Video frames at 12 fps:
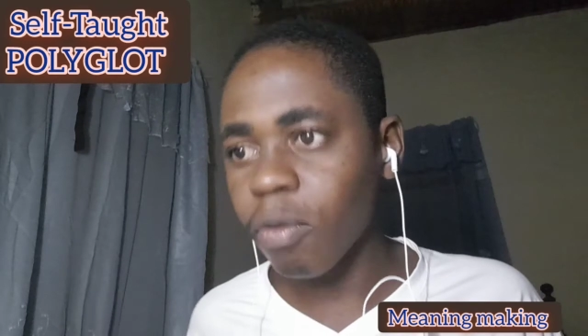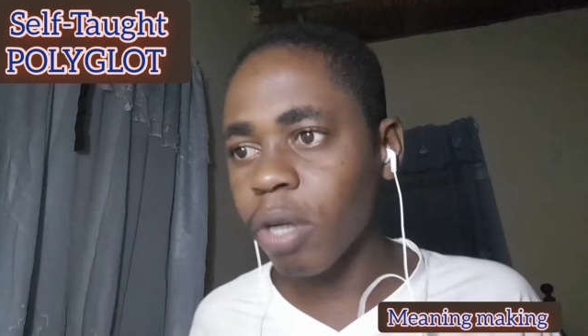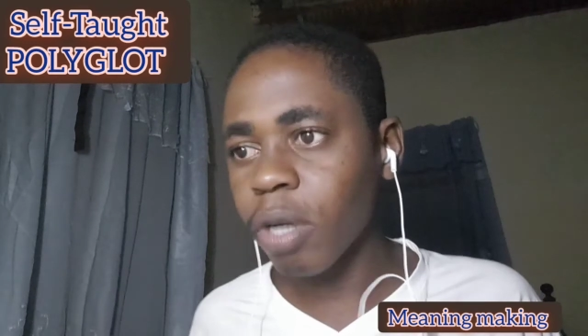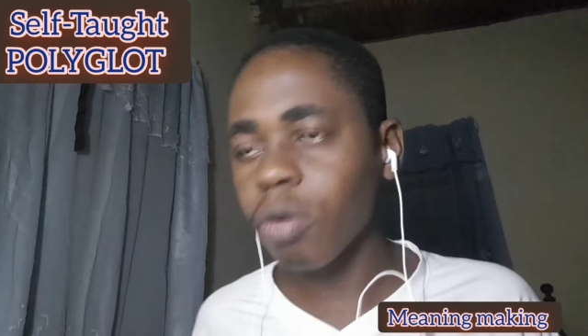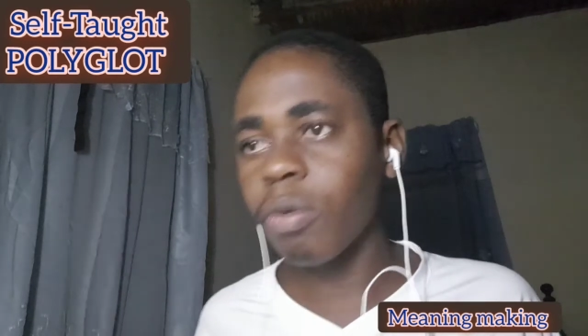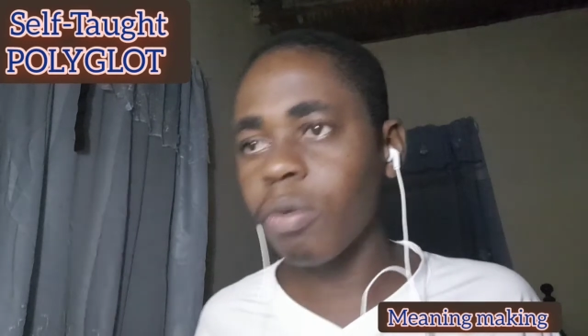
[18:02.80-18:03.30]

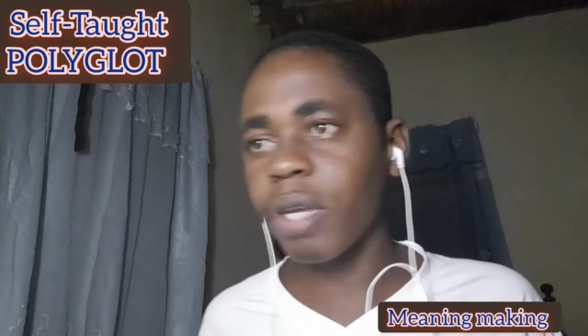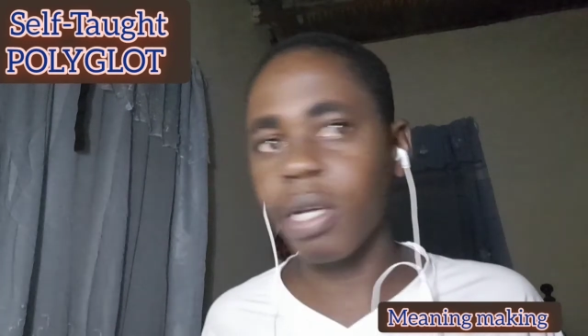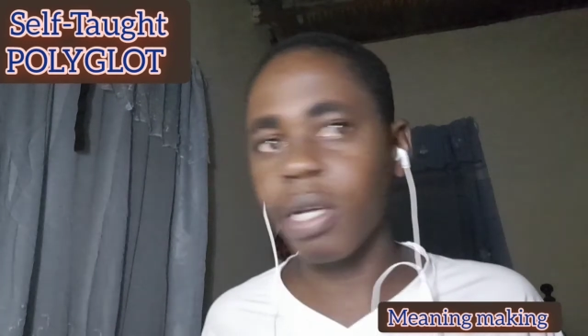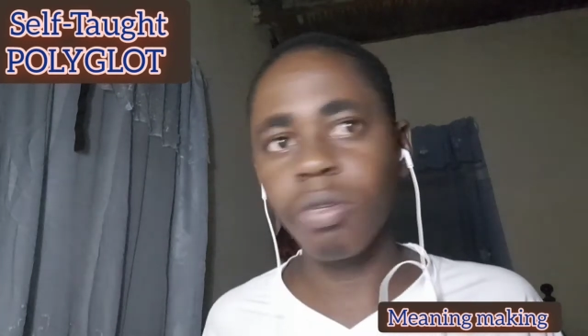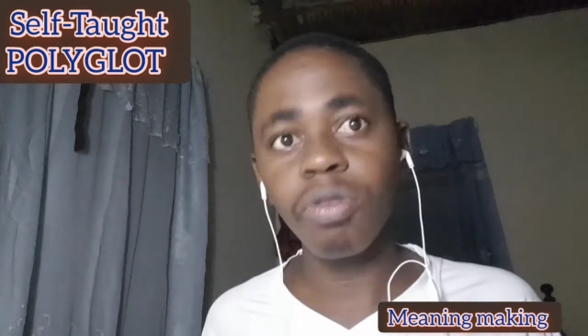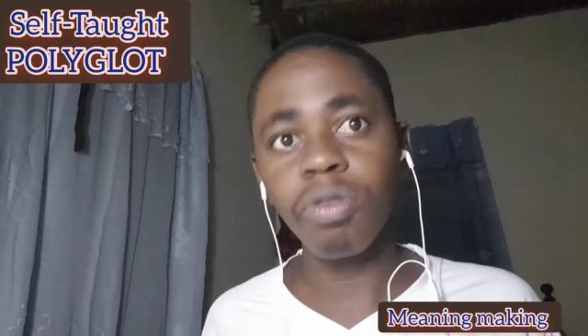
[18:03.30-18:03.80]
de
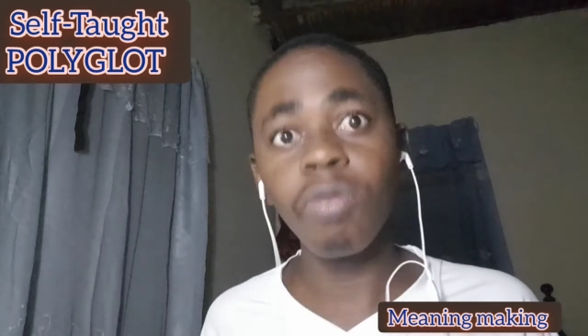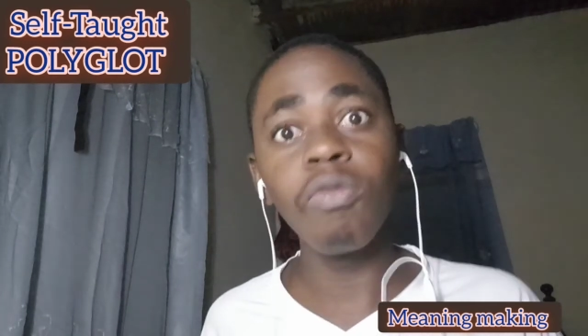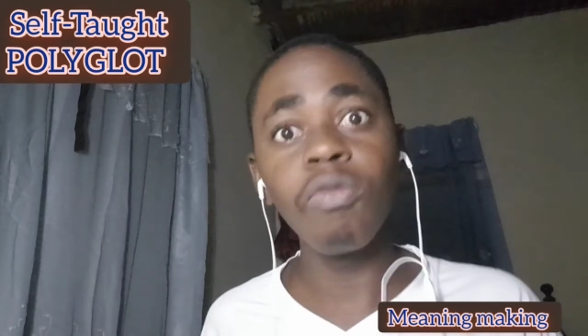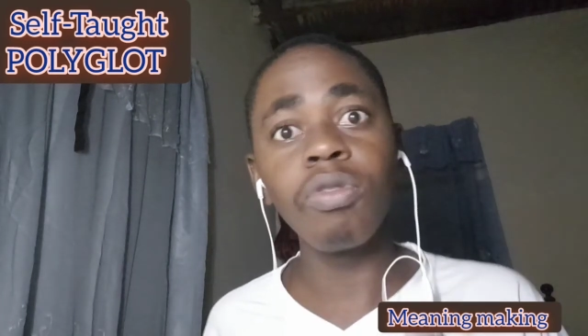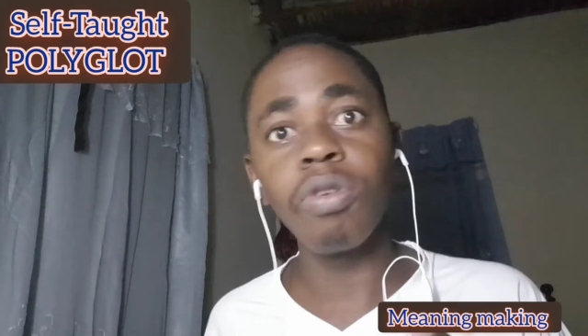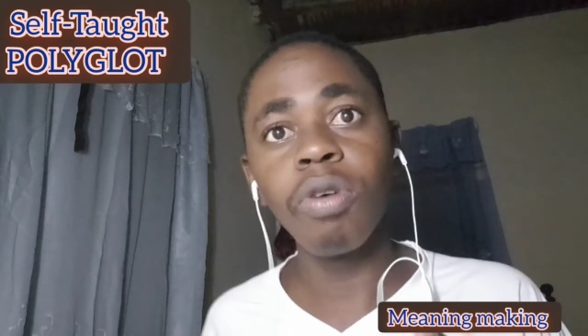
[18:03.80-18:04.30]
communication sont
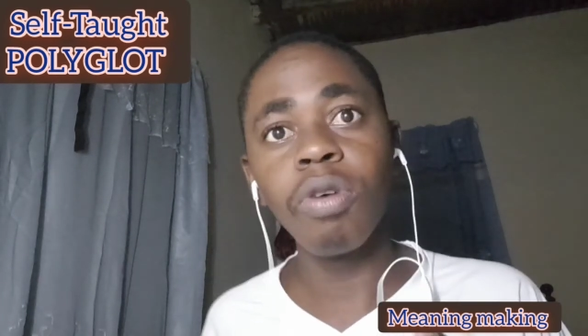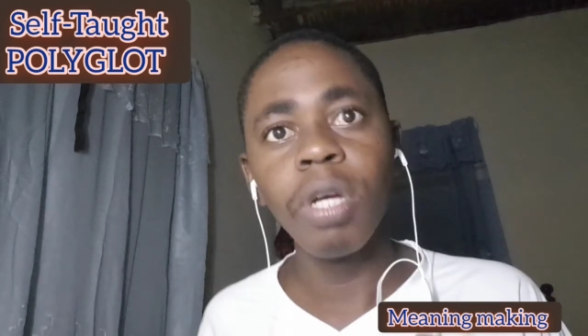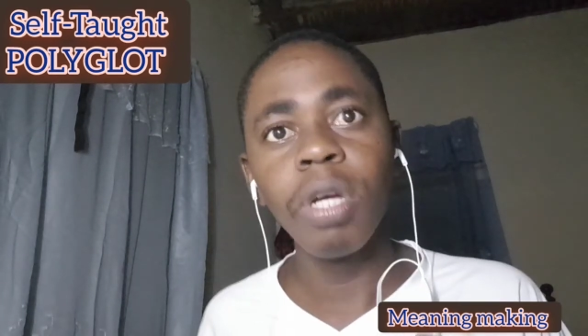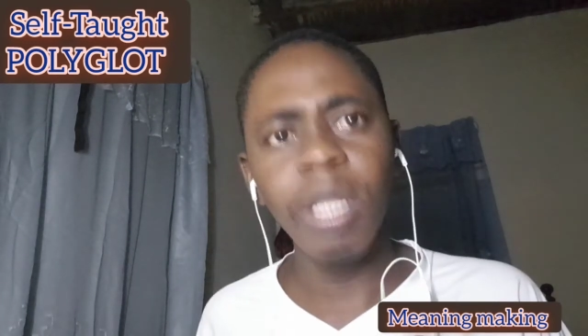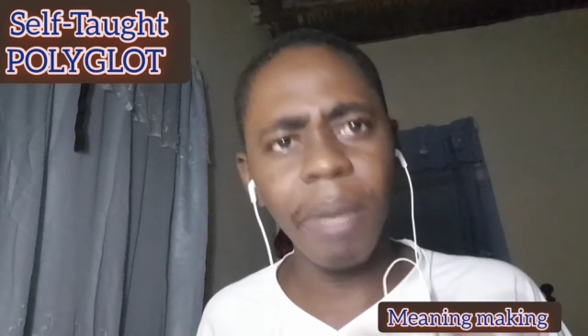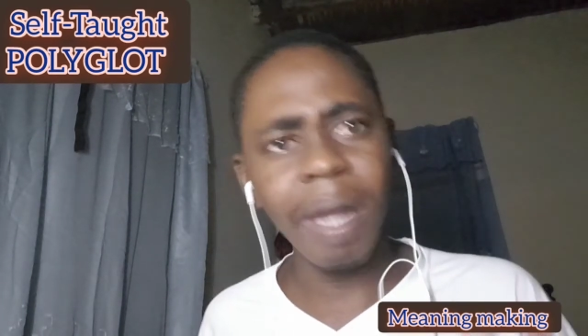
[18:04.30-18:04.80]

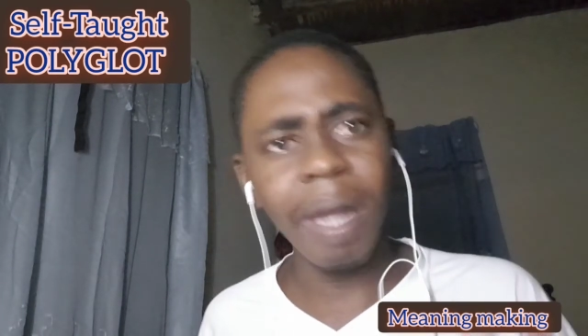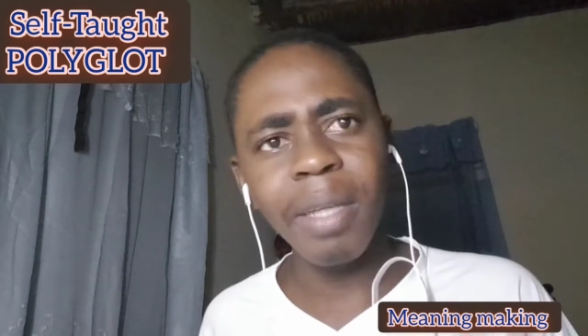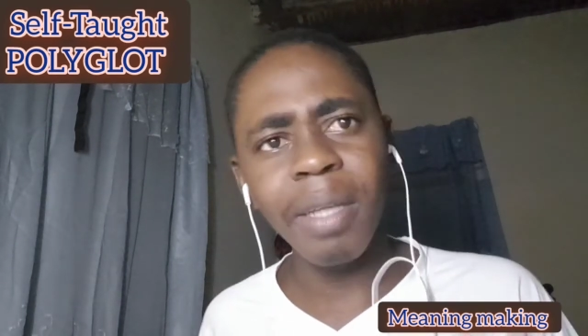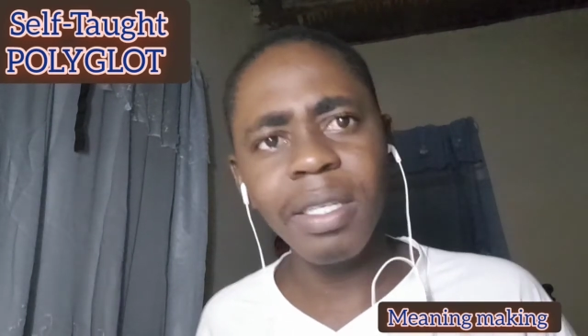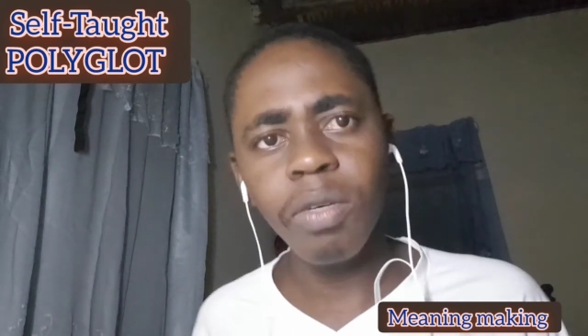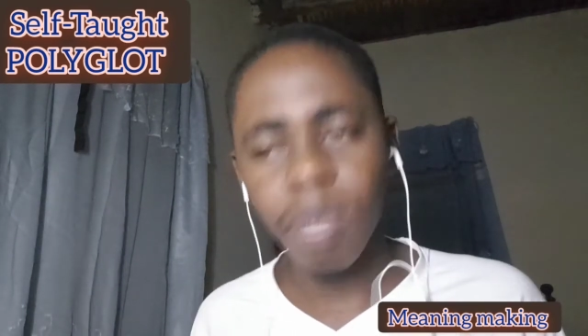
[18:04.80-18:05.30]
pragmatiques.